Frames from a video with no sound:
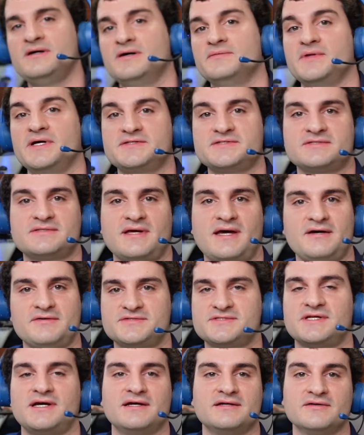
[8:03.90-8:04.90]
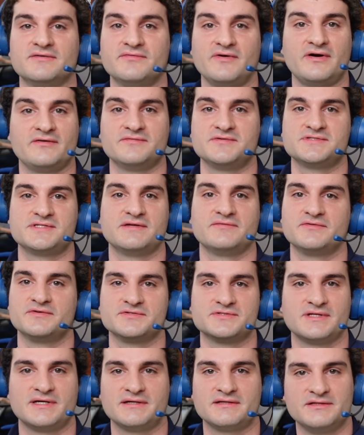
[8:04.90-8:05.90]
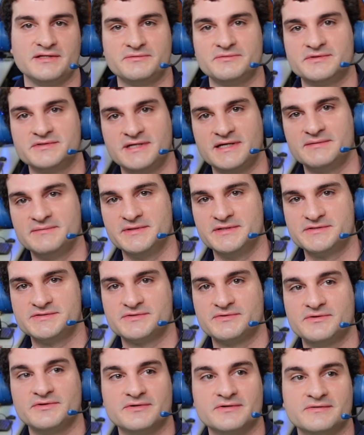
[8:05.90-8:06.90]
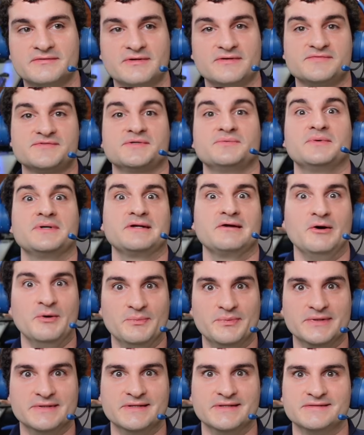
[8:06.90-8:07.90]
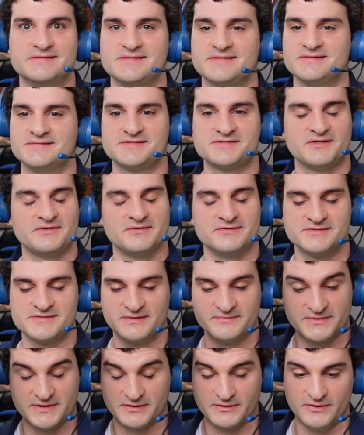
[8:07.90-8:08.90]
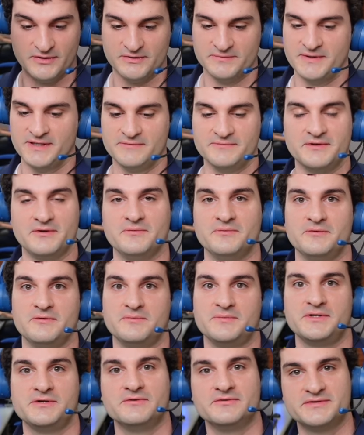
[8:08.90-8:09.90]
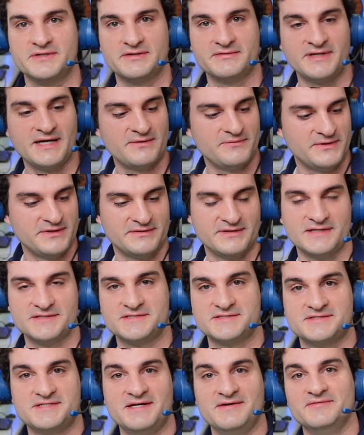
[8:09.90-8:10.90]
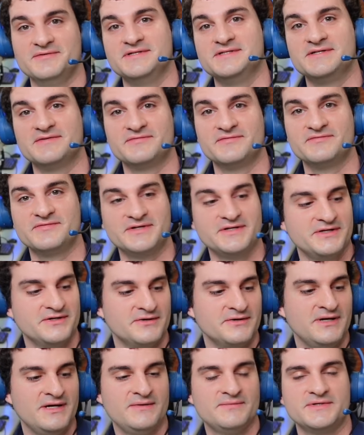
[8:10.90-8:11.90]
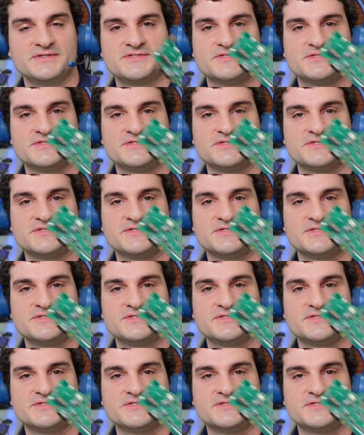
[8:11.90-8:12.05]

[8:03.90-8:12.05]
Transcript: Um, that's outside of, obviously, if there's like liquid damage, or if somebody opened it and soldered something, oh man, we don't want to be going down that one. That's a totally different video. But it's